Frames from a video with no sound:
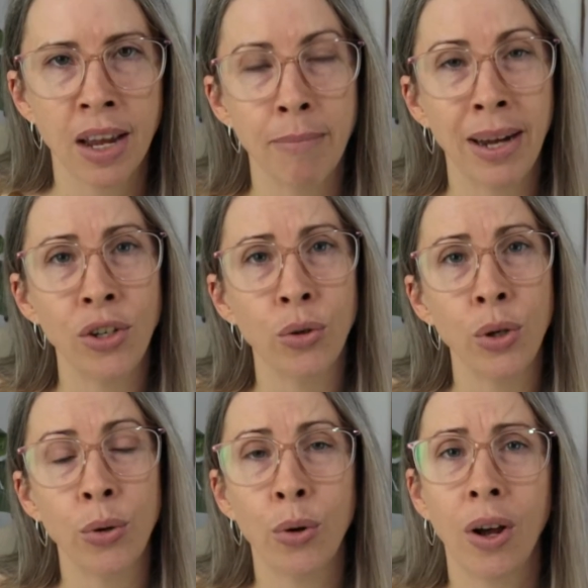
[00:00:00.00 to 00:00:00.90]
Make sure
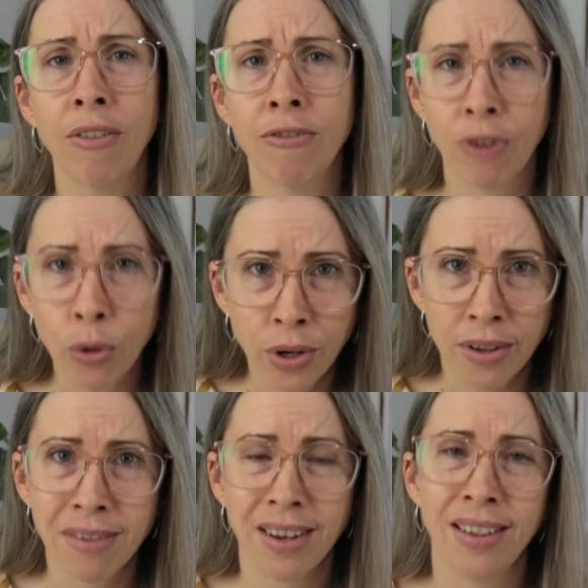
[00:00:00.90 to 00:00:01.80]
your
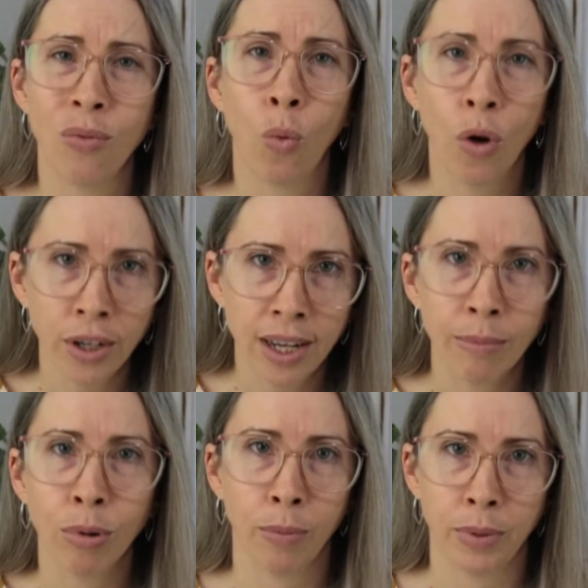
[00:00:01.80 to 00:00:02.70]
focus is working
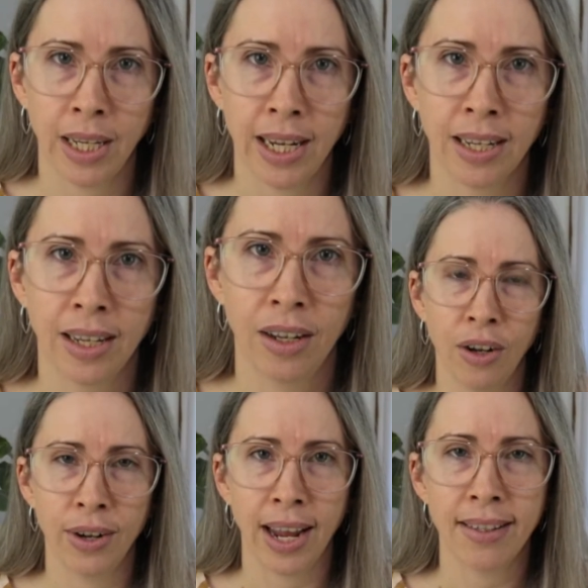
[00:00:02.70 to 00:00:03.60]
properly.
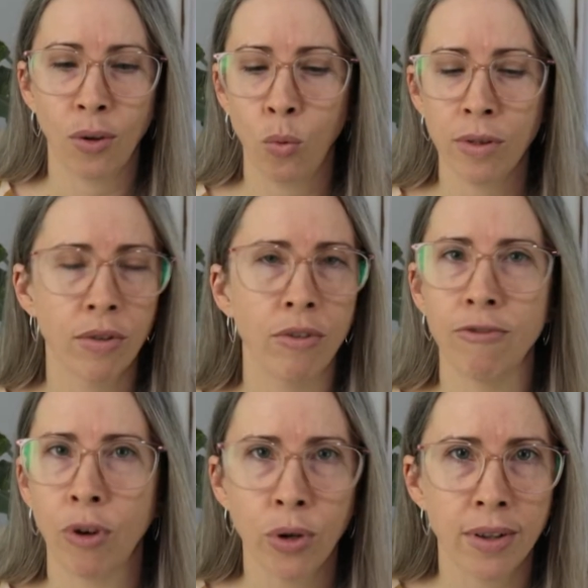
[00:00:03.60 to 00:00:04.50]
Okay, so what sort of
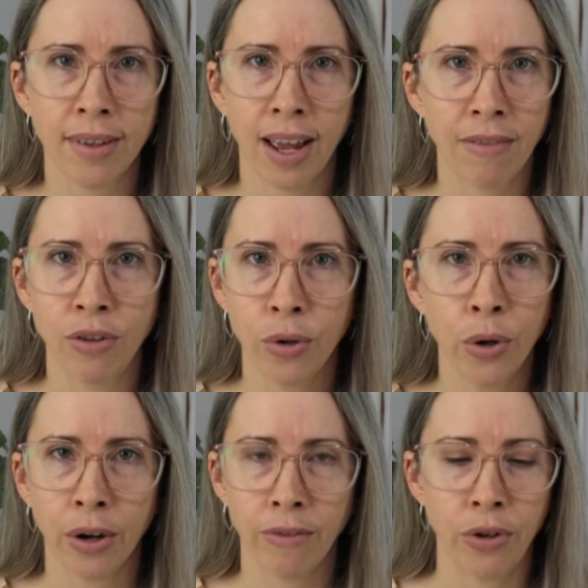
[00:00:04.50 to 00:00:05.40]
focus have you got?